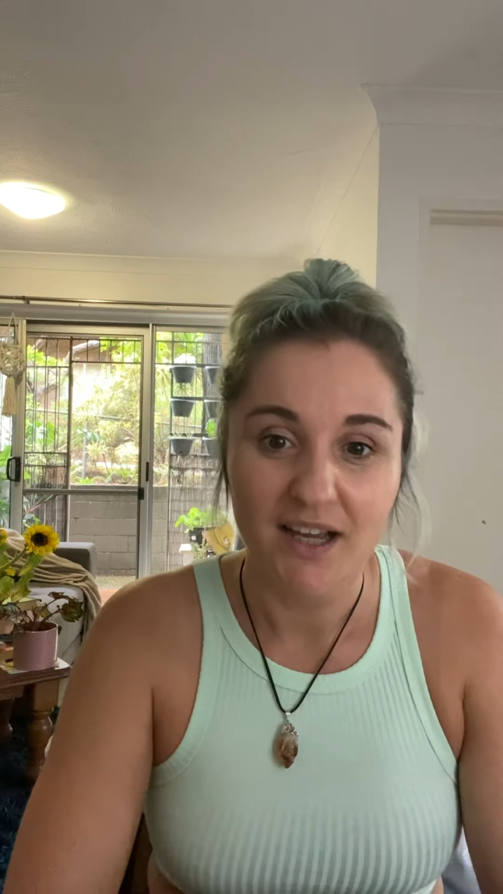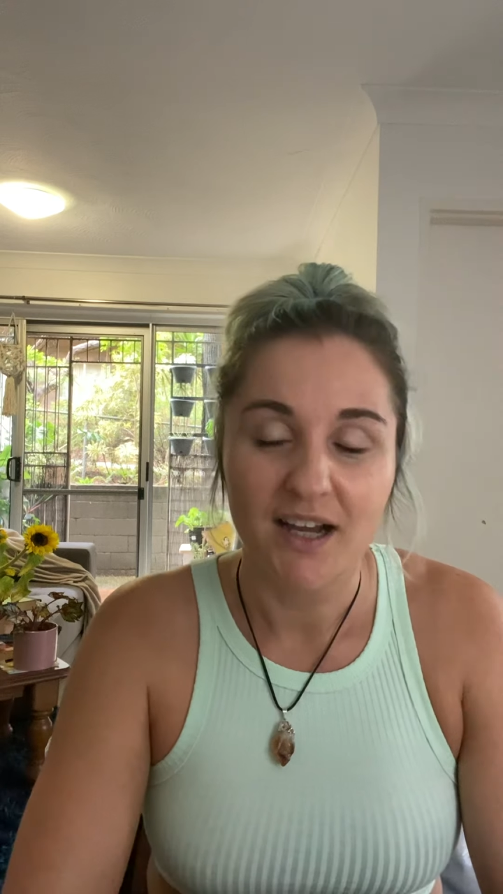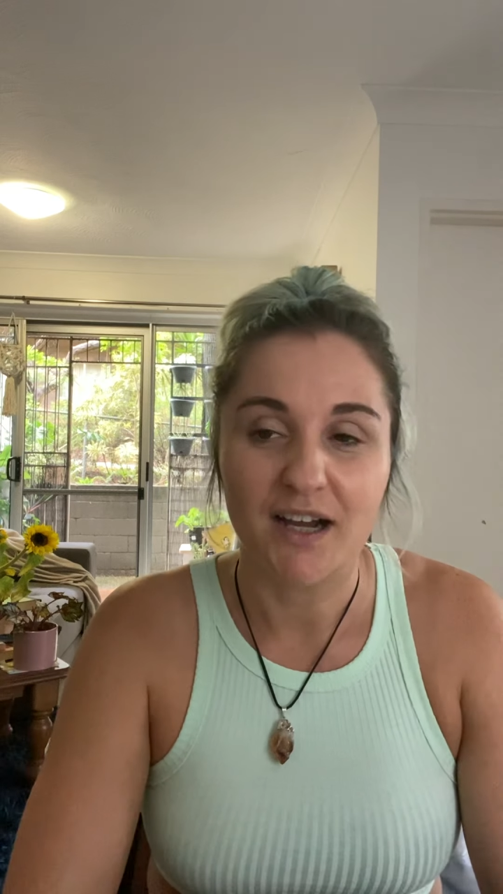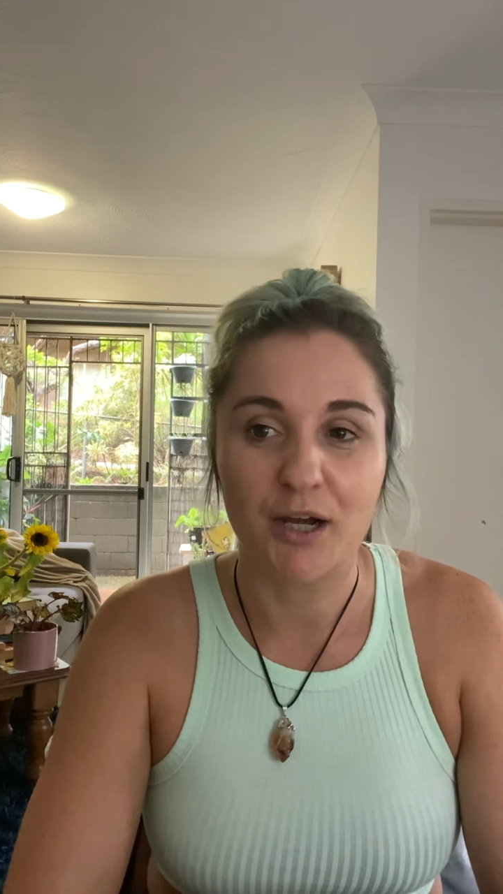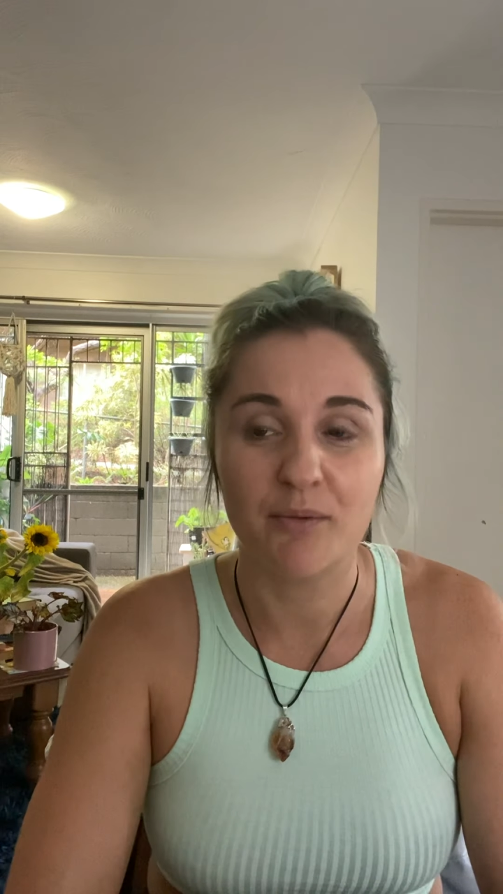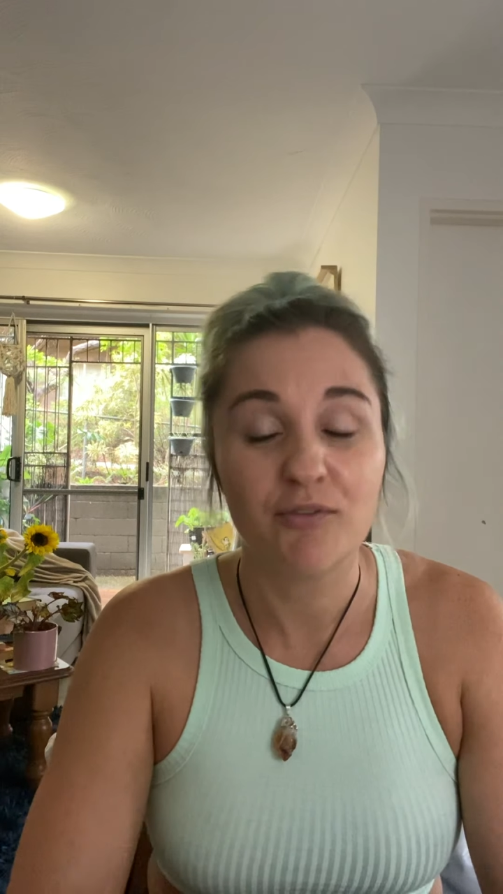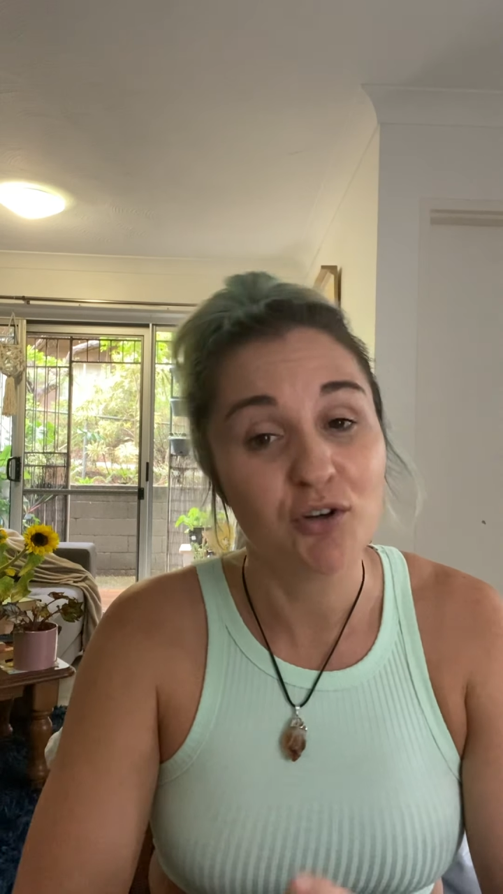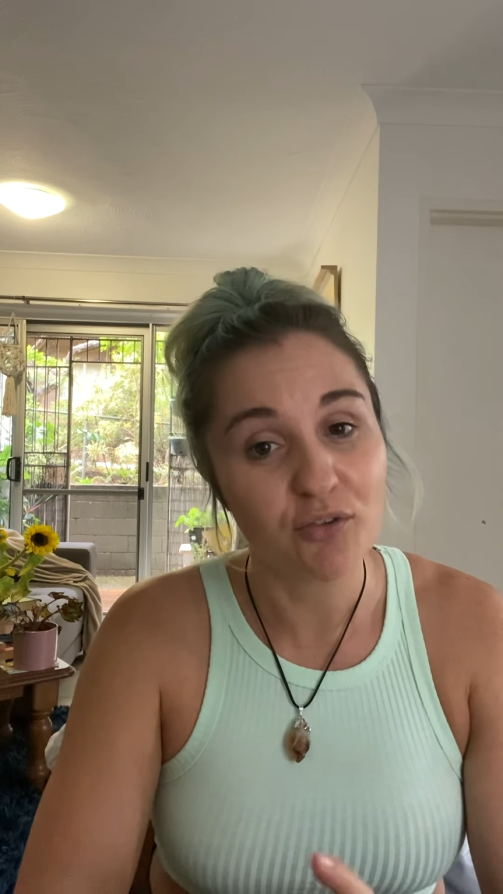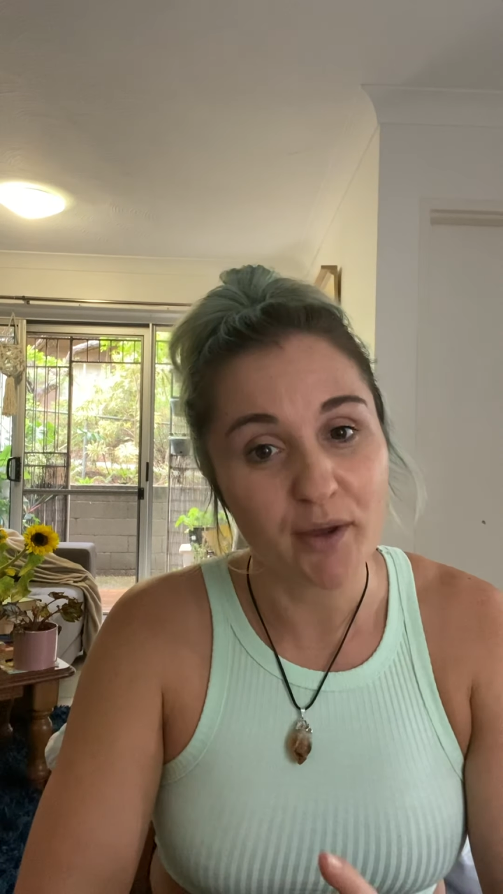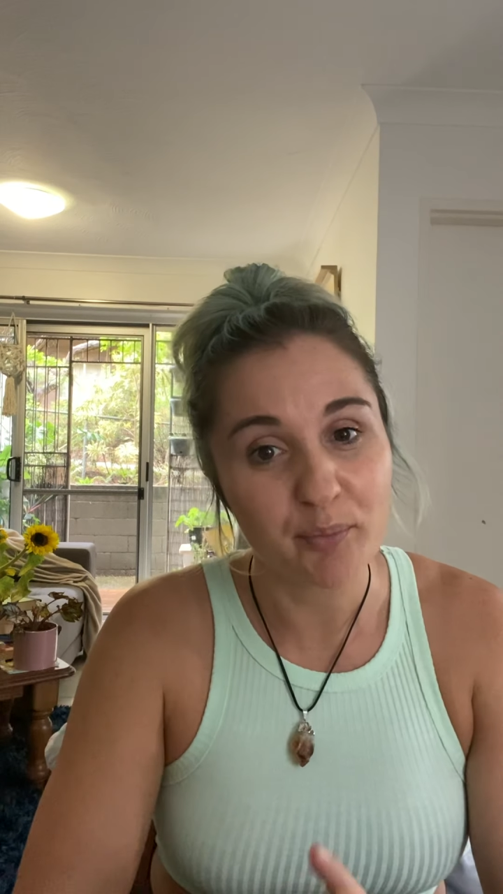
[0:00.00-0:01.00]
If you're
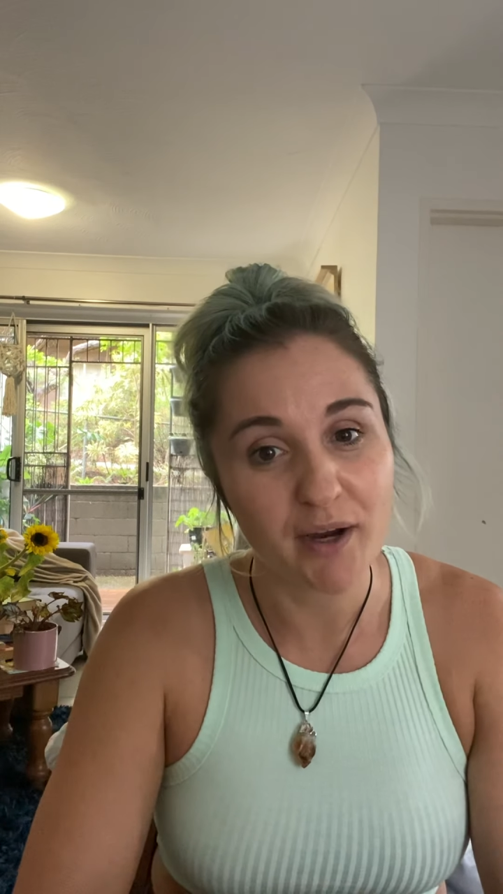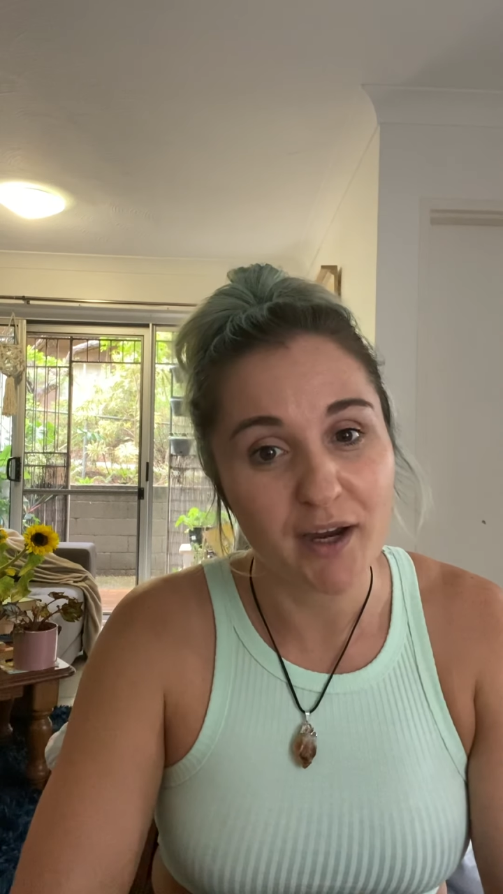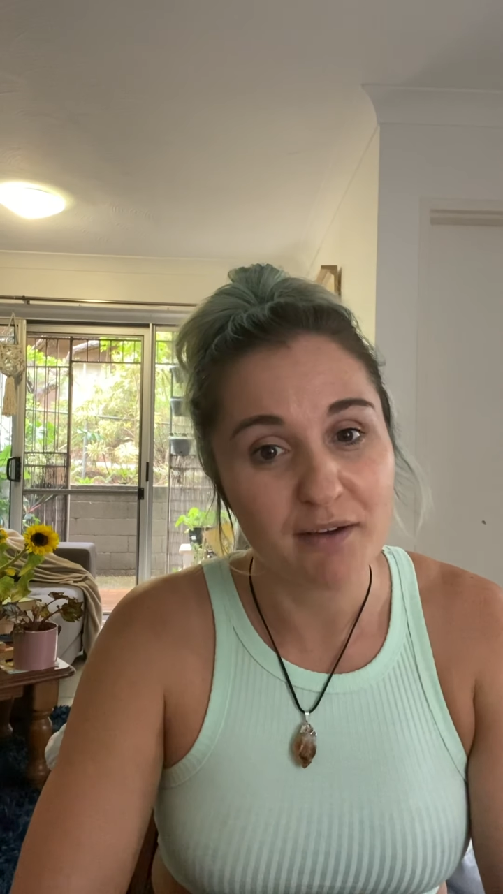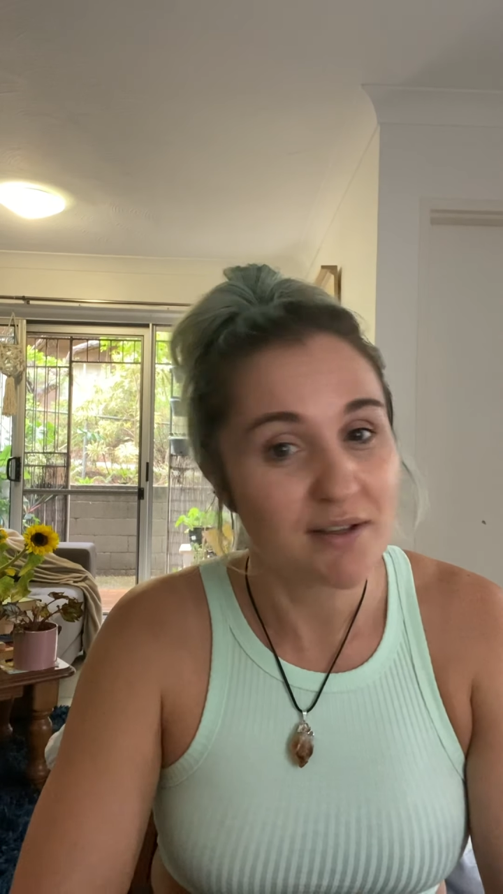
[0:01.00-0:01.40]
not that brave,